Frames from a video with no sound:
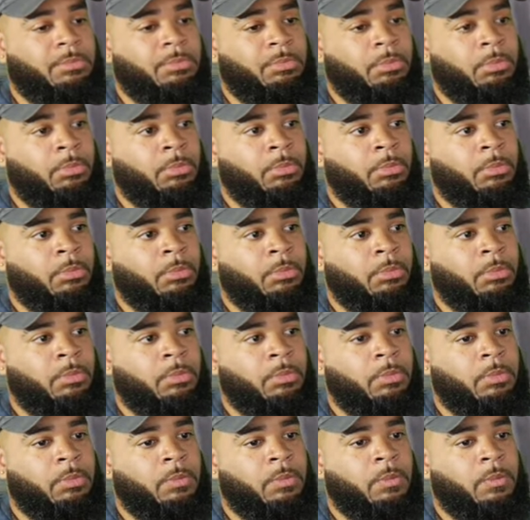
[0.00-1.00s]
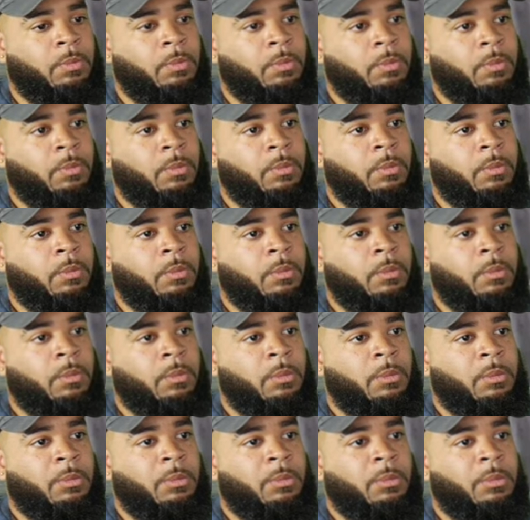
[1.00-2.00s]

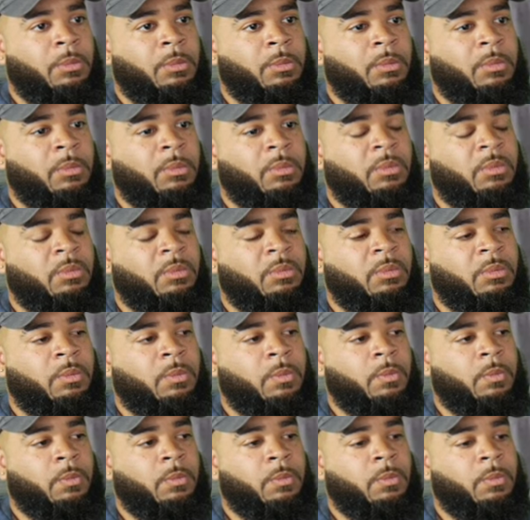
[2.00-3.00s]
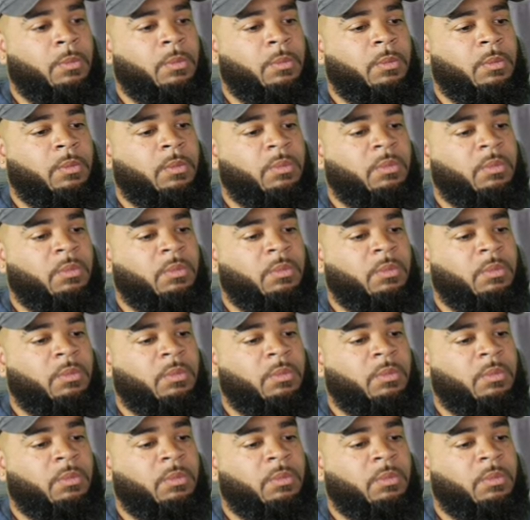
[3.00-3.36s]
[no speech]